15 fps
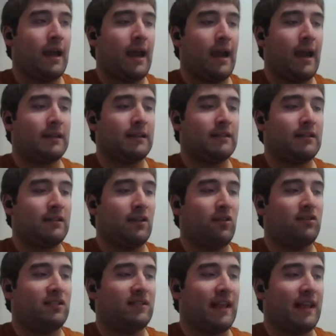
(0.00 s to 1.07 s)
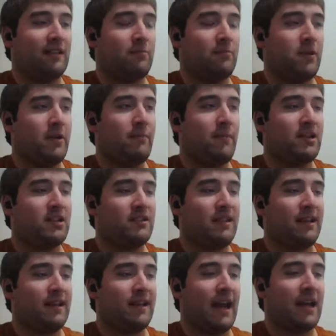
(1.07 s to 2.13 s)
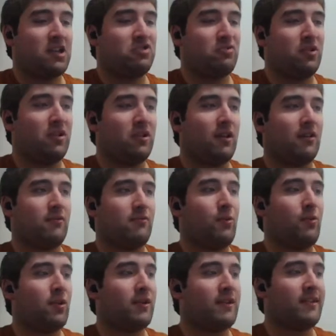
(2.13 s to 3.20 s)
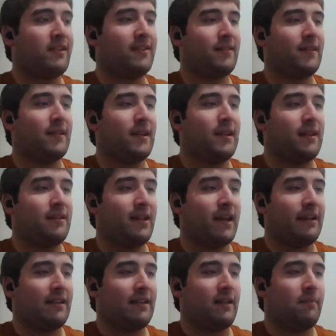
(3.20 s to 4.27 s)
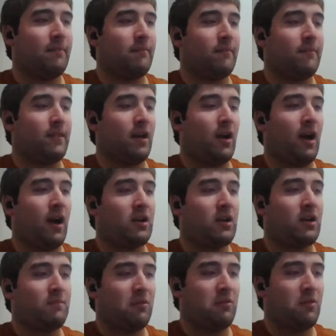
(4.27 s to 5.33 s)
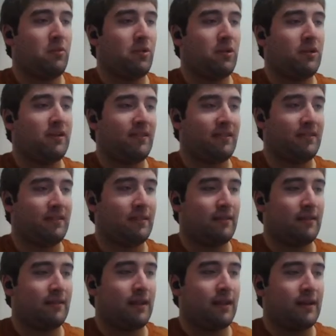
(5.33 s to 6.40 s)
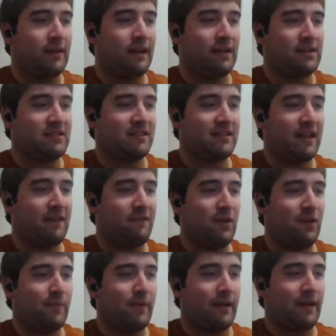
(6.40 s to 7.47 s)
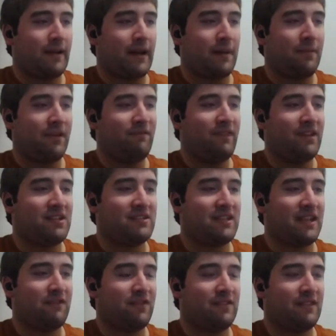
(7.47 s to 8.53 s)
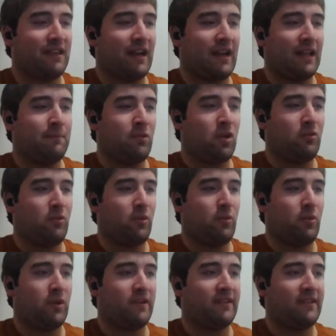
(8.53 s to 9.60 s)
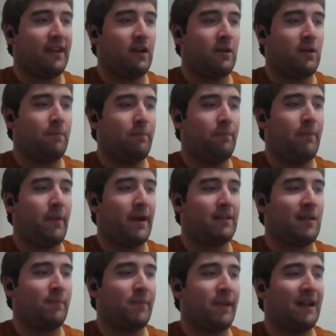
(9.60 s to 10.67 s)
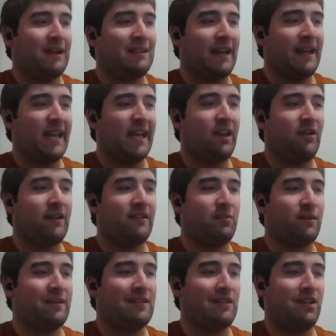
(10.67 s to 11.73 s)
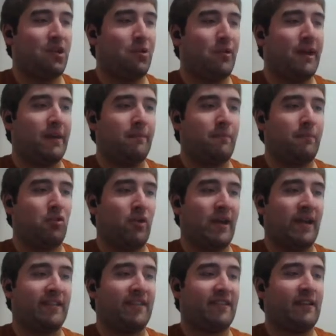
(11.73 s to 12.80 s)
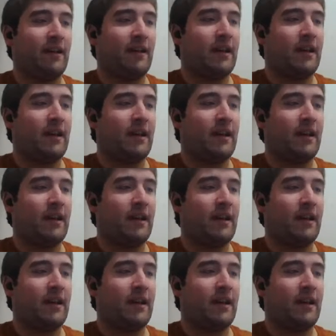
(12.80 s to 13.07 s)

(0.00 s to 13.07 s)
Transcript: and those that's pretty much the casual rewards. So yeah, the honorable rewards. They just give you, I believe they just give you slightly more rewards here, but the big thing here is with Duke and Prince.